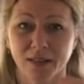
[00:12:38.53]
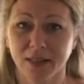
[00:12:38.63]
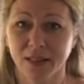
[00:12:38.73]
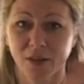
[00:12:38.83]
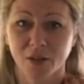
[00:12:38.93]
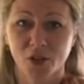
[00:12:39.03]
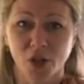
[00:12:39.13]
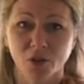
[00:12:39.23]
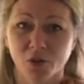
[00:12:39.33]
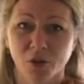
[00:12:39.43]
Clean out a
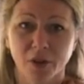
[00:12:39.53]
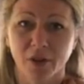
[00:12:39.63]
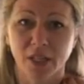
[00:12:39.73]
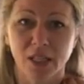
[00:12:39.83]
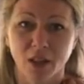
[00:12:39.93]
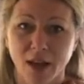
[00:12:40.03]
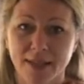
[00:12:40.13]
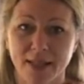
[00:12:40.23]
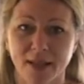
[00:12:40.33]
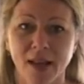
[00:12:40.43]
junk drawer or a
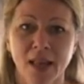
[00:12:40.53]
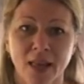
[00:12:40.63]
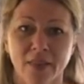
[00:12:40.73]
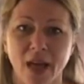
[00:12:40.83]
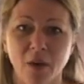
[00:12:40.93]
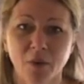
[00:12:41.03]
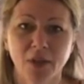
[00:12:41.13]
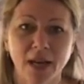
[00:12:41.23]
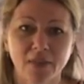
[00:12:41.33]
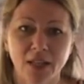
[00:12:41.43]
closet. That will
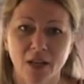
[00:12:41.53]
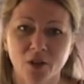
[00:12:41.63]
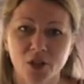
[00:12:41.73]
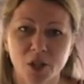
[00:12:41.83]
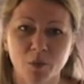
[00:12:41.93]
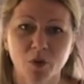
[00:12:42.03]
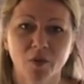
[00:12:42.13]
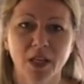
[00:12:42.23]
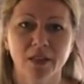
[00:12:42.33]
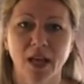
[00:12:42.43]
get the energy
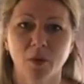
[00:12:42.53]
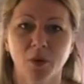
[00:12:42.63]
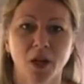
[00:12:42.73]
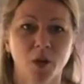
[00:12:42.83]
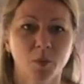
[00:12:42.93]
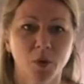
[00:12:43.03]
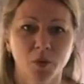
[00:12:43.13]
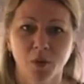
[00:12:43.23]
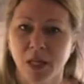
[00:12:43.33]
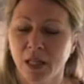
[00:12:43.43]
moving. That will help you
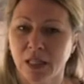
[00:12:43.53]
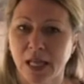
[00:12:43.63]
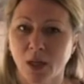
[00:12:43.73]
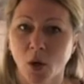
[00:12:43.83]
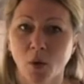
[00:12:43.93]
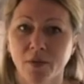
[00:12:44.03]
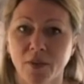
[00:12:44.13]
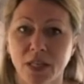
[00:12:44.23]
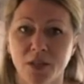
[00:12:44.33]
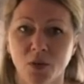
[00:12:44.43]
let go of
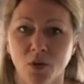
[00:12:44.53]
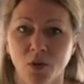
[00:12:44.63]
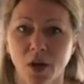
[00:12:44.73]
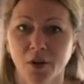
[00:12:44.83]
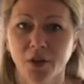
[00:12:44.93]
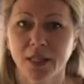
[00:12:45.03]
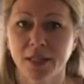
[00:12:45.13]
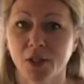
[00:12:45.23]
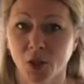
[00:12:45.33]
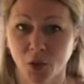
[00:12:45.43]
things you no longer
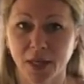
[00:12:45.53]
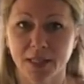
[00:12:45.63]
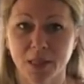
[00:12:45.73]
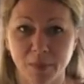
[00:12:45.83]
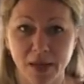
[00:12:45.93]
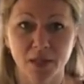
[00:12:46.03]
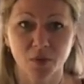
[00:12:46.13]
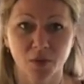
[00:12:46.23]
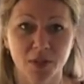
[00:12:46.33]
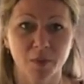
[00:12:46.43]
need to create space
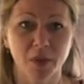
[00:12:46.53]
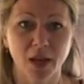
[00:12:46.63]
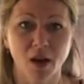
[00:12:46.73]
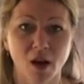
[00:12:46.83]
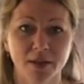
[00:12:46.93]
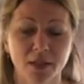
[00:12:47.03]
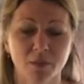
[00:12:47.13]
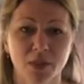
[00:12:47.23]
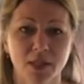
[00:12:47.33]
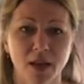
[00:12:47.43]
for some of that
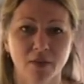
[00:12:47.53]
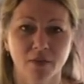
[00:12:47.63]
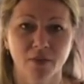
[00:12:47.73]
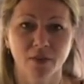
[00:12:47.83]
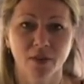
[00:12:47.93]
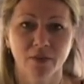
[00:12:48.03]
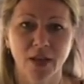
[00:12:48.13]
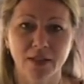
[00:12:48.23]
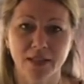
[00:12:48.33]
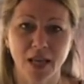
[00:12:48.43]
awesome stuff
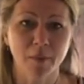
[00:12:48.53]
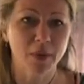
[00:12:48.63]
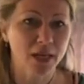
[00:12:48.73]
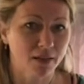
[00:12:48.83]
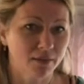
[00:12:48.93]
that's coming.